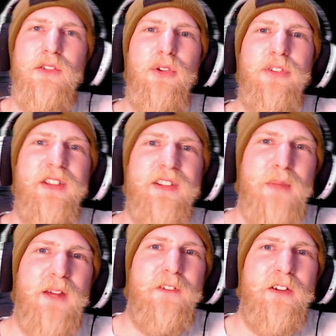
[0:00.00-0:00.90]
Using this
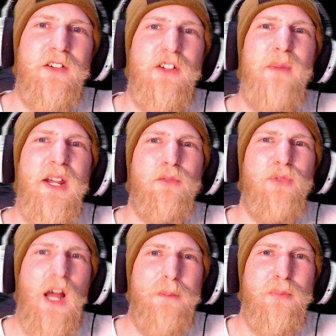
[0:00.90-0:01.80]
method, you make
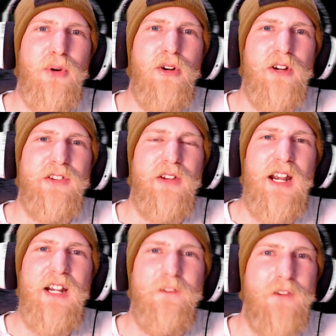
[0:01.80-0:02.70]
rapid progress on
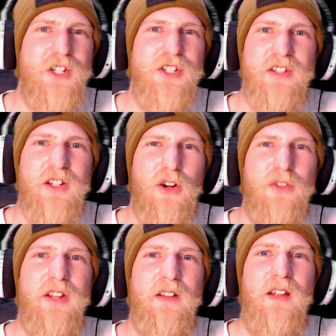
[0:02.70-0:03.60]
adding features and
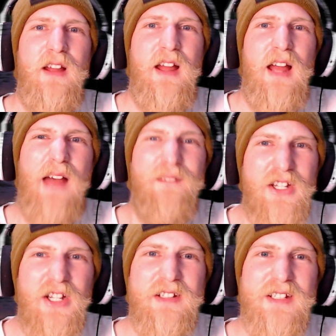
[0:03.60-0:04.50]
content, and
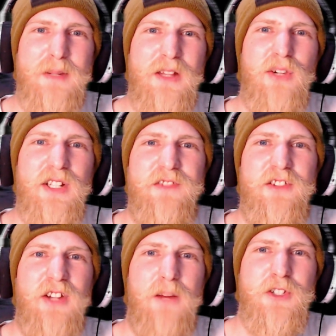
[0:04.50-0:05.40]
then you get to spend the rest of
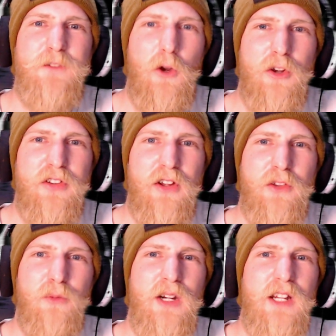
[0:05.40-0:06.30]
your time just focusing on
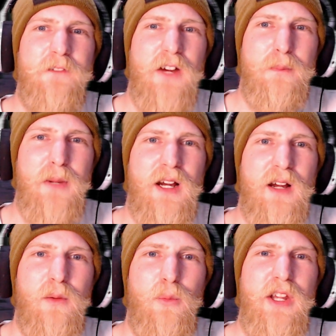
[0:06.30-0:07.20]
the really fun
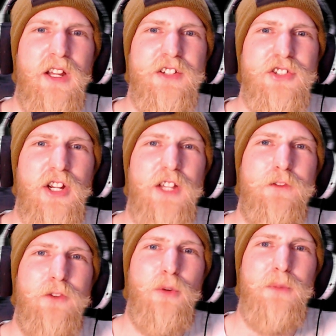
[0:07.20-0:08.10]
part, where you get to
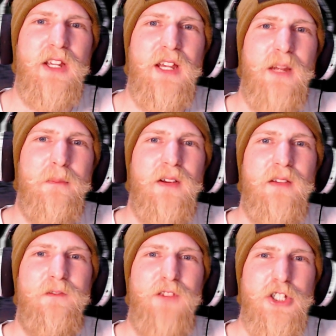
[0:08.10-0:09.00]
transform your game,
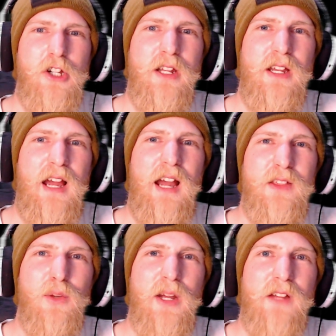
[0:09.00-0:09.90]
visually
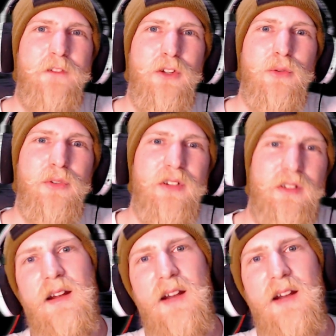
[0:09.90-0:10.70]
and the way it feels.